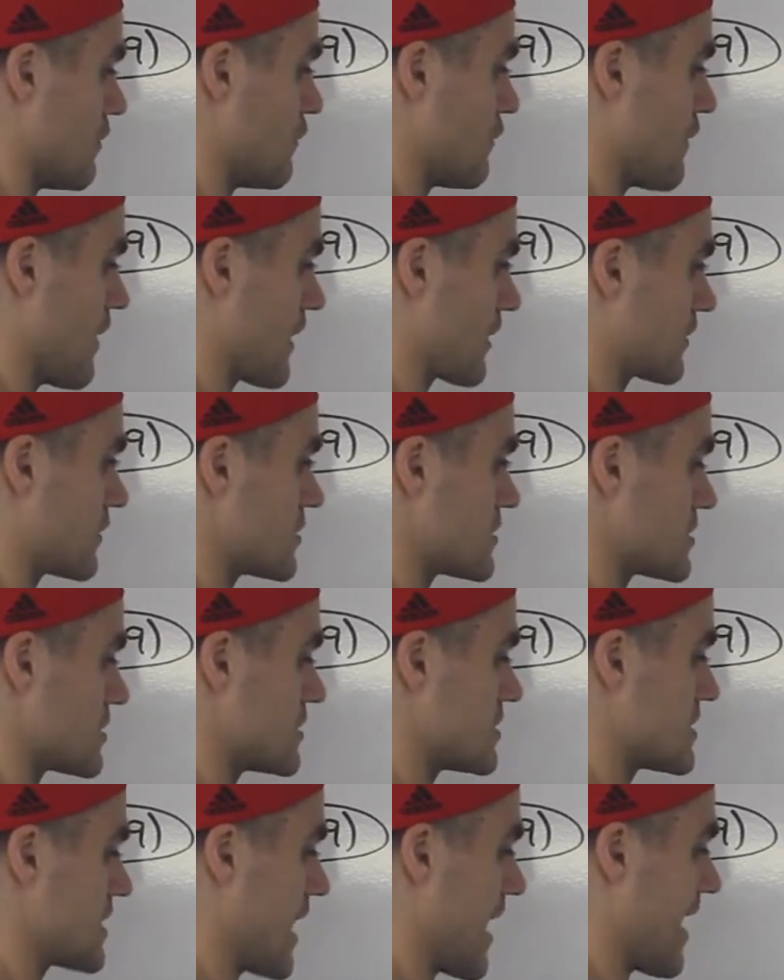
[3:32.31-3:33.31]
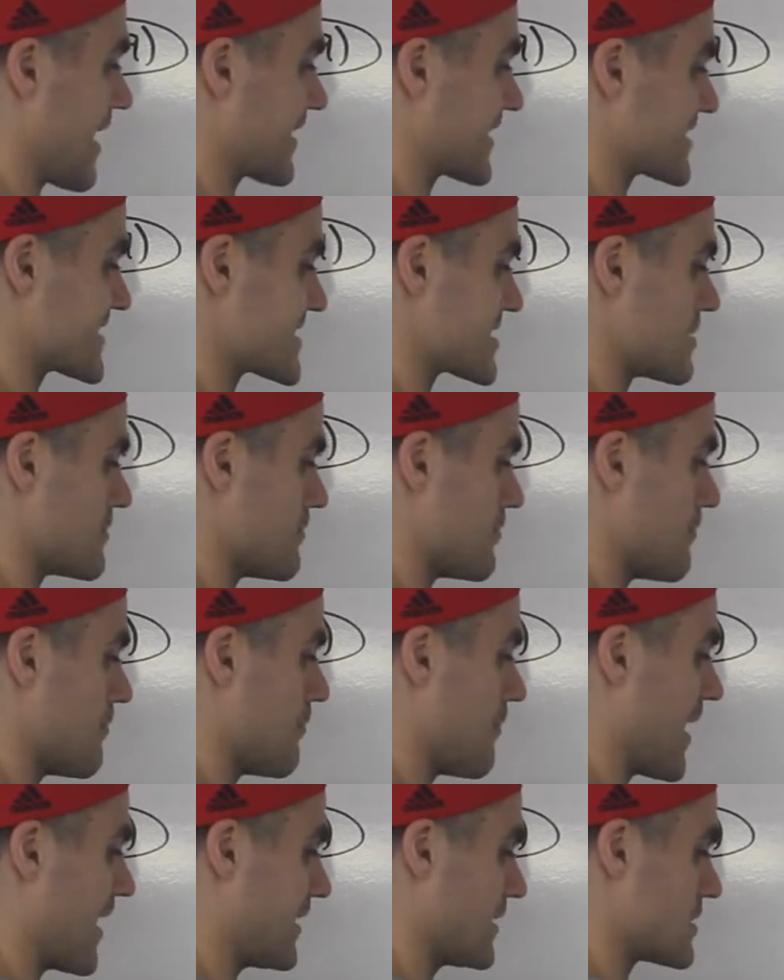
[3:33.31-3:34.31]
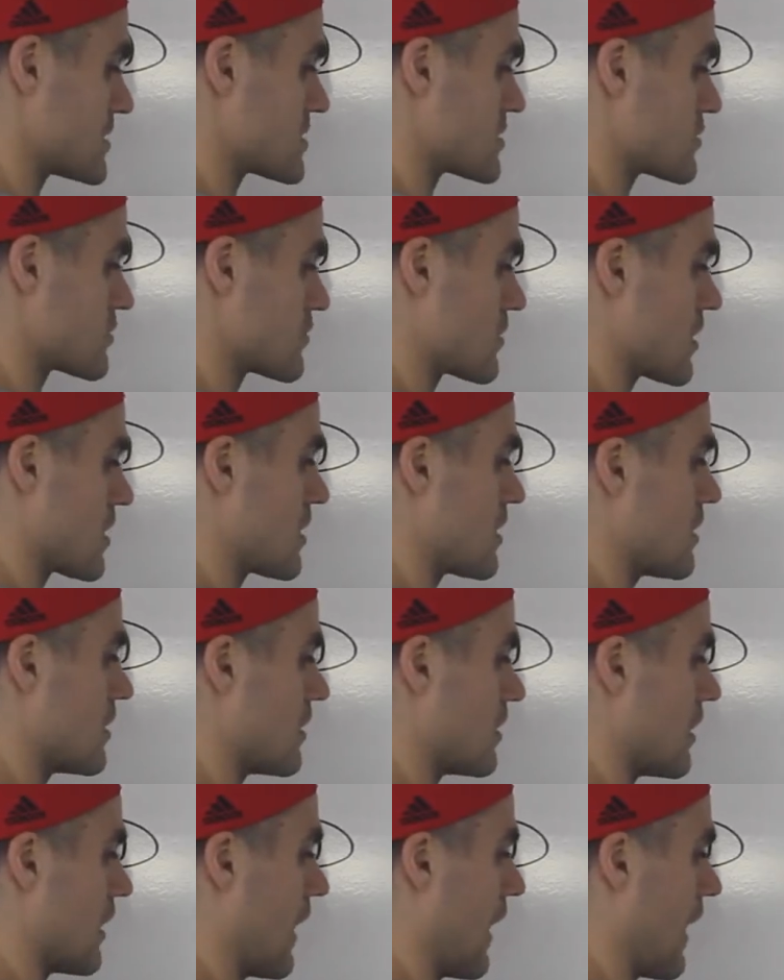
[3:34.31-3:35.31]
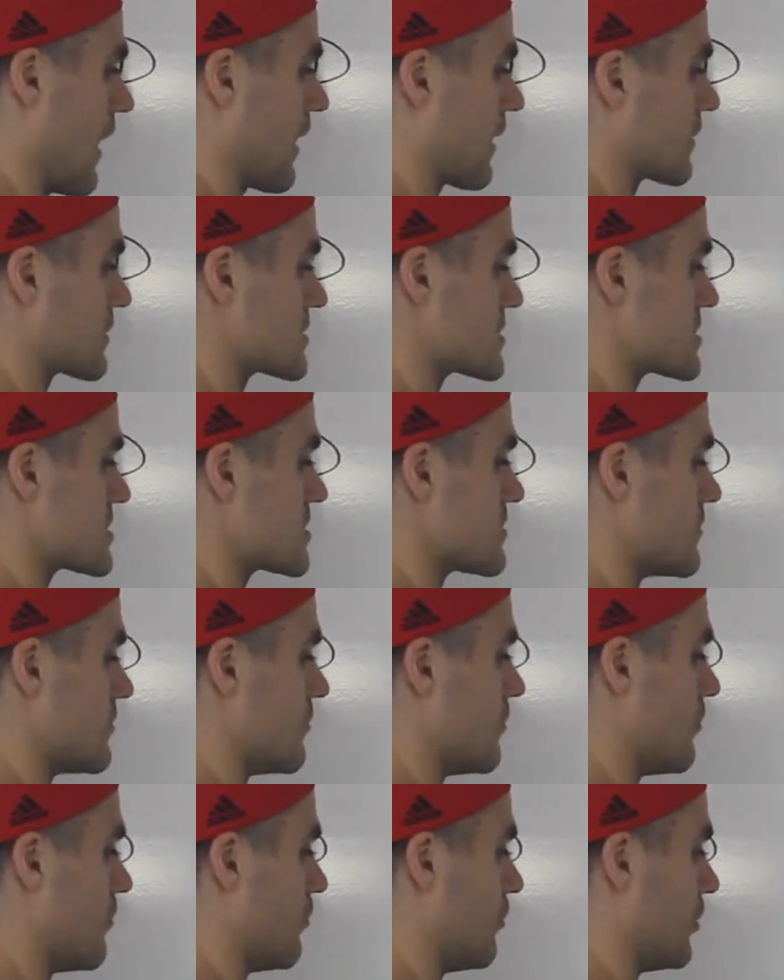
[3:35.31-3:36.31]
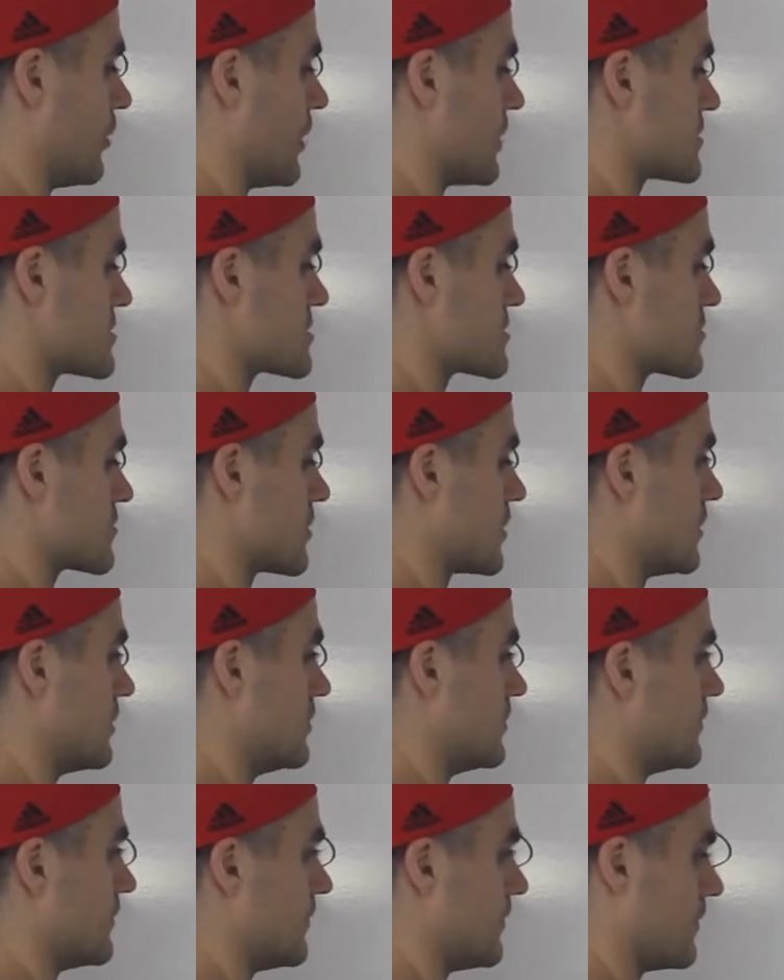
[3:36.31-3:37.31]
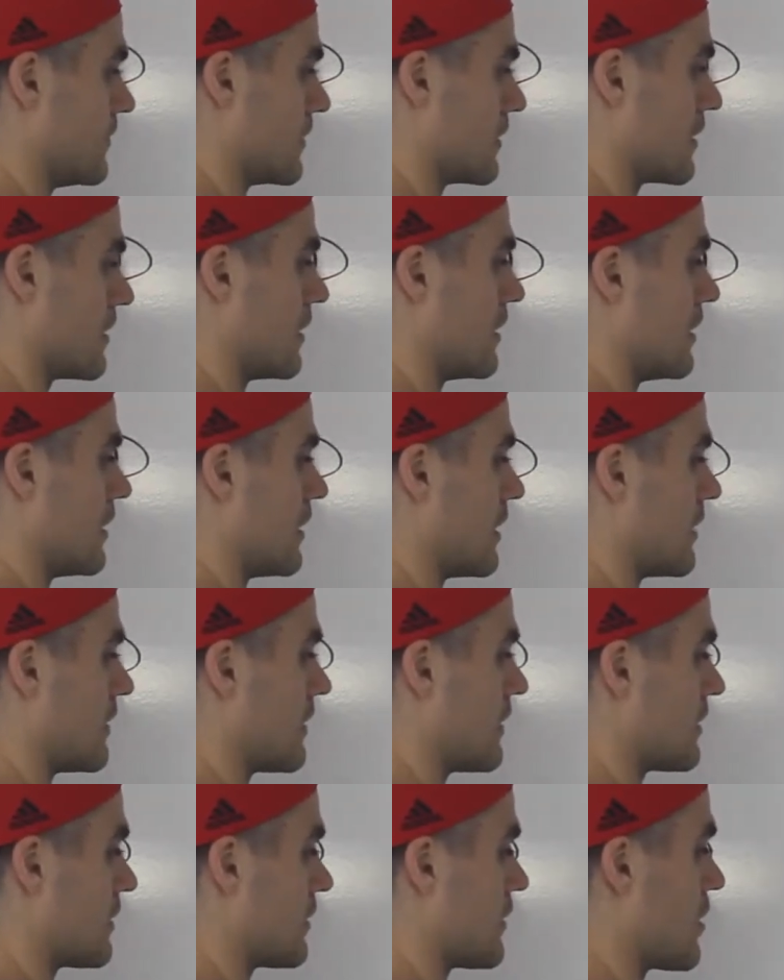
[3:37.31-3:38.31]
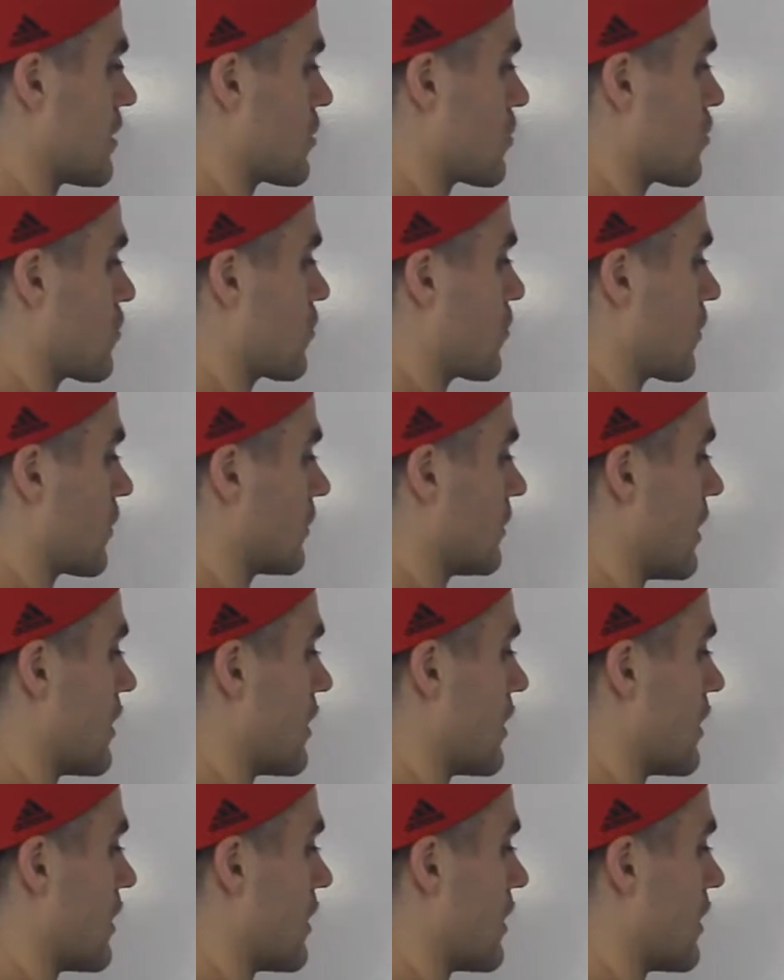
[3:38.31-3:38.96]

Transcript: factors into x minus 3, x plus 3. And here we're